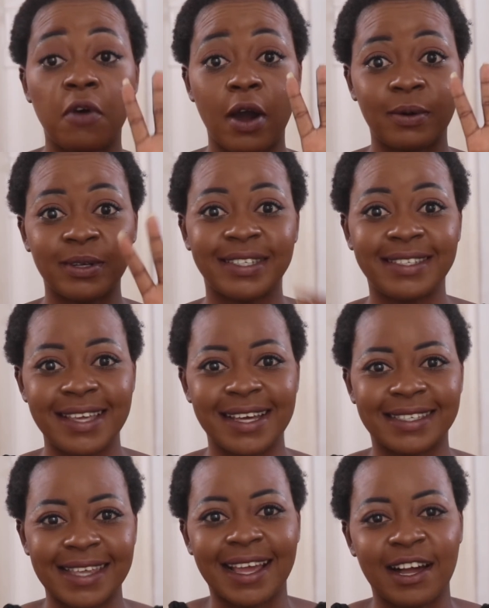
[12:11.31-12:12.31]
hours.
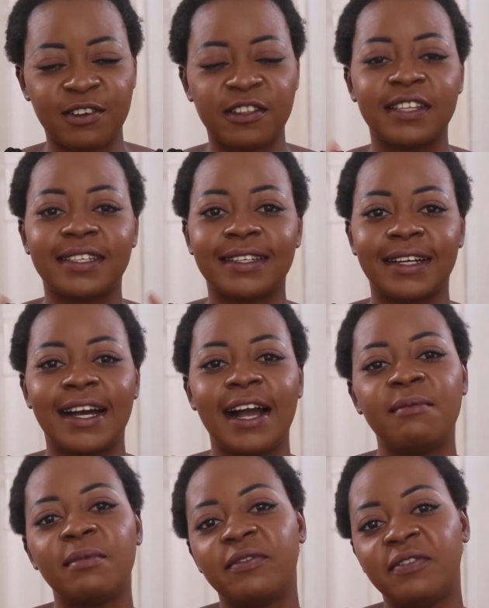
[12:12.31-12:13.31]
Yes, I calculated that. I
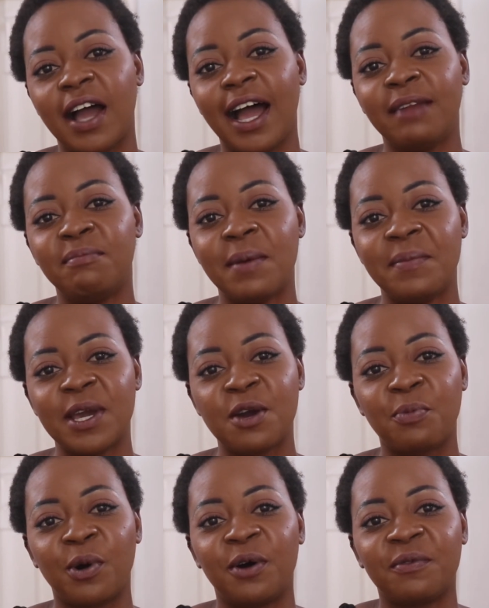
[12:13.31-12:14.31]
have had my
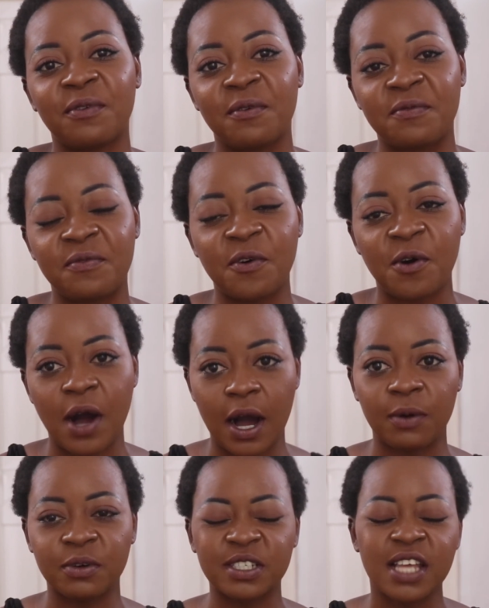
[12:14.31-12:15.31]
makeup on for 4 hours.